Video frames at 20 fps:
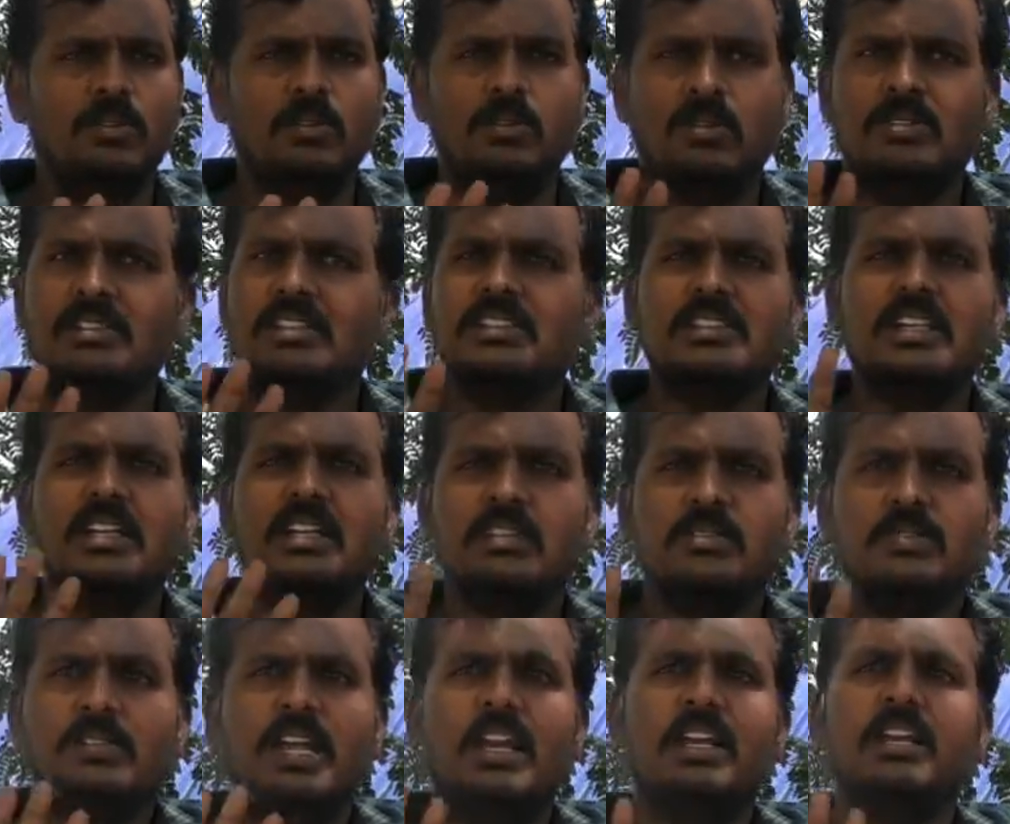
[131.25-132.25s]
No, this kind
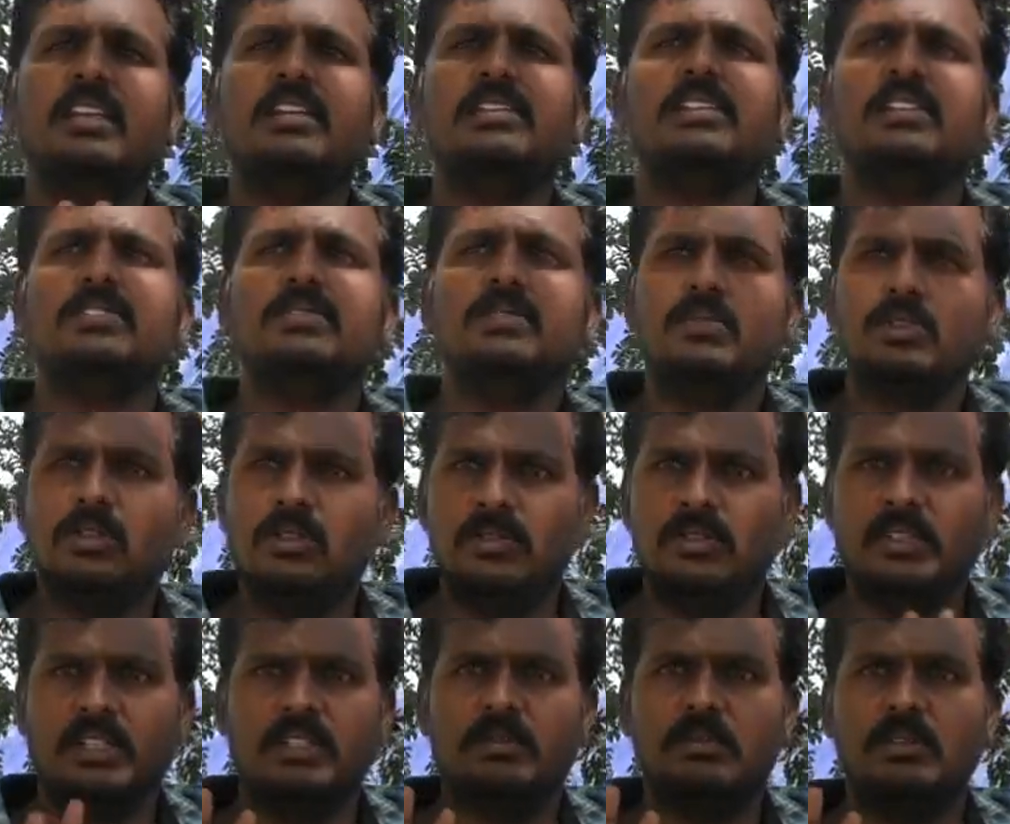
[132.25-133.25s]
of calculations won't
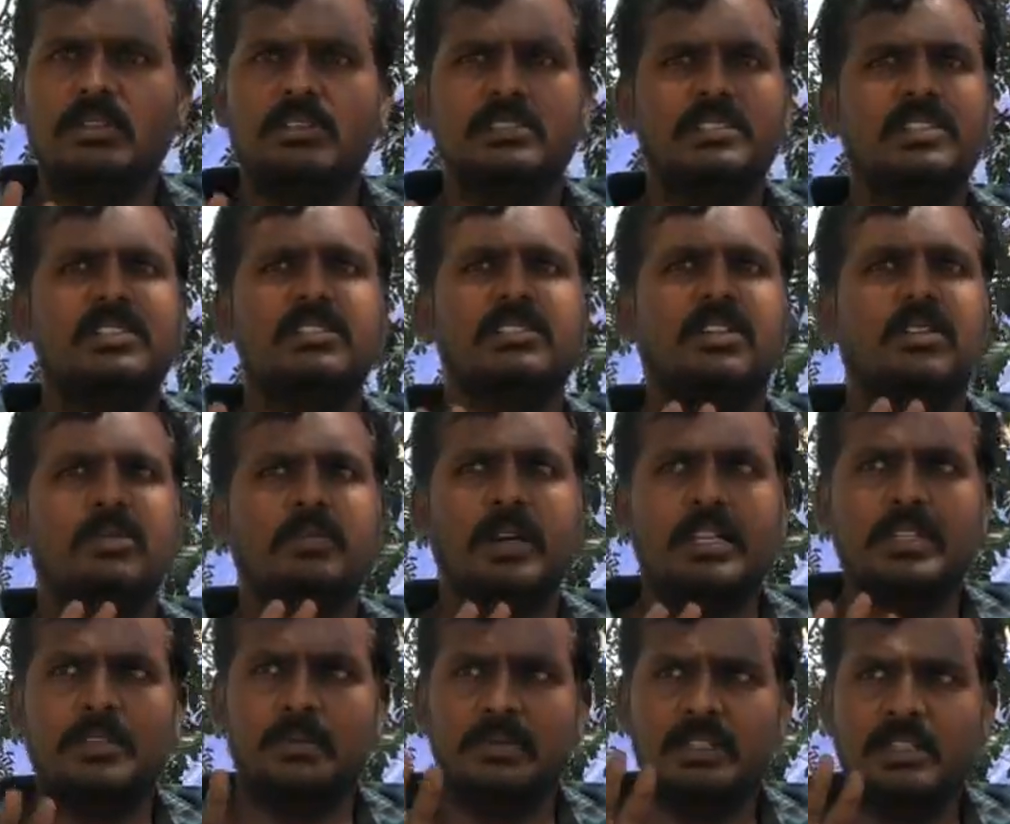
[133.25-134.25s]
work, because this is not
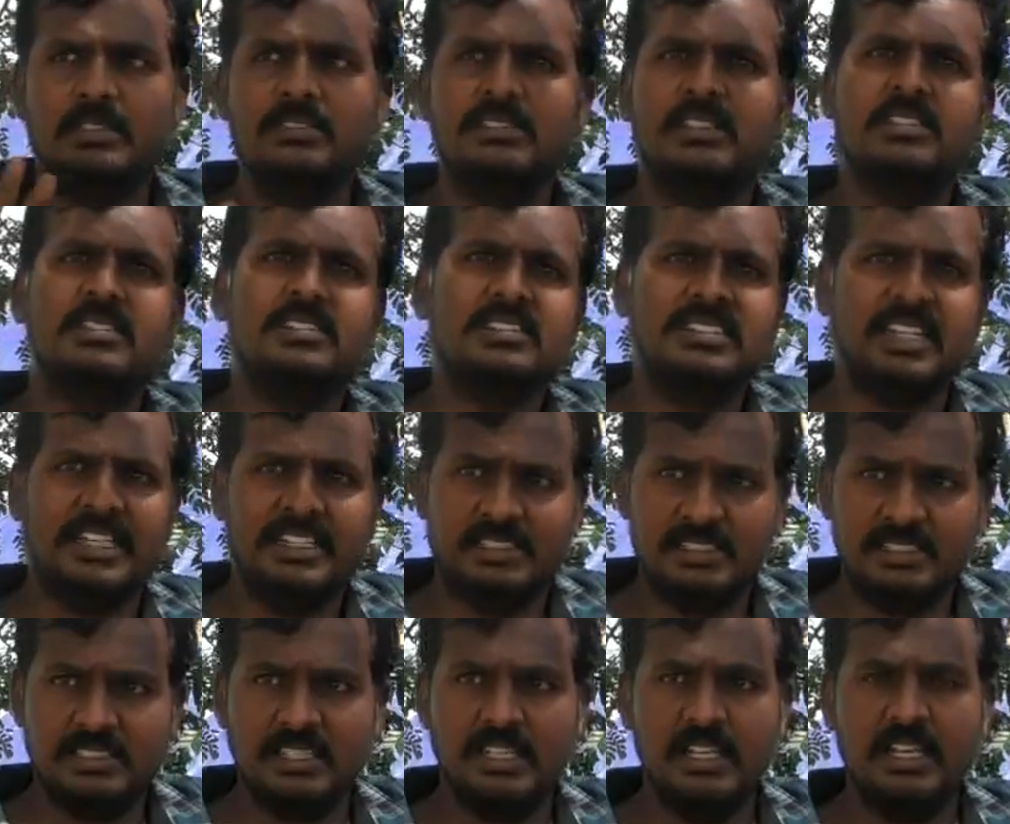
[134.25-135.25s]
mathematics, this is
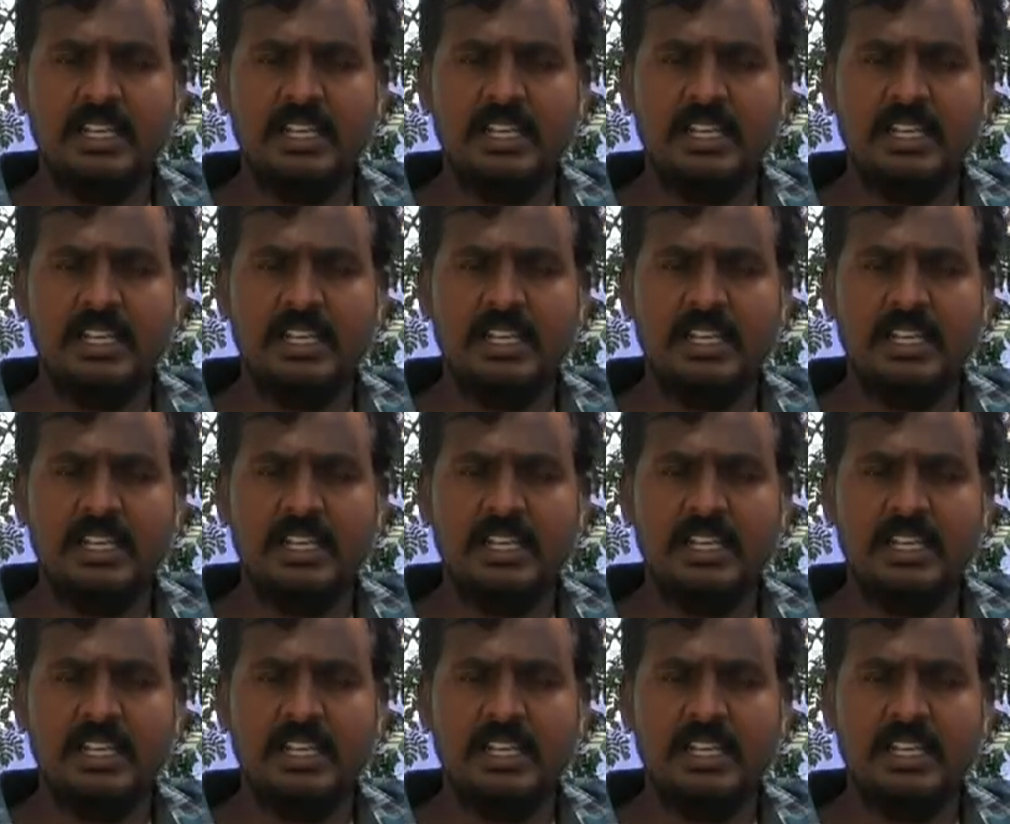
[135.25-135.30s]
science.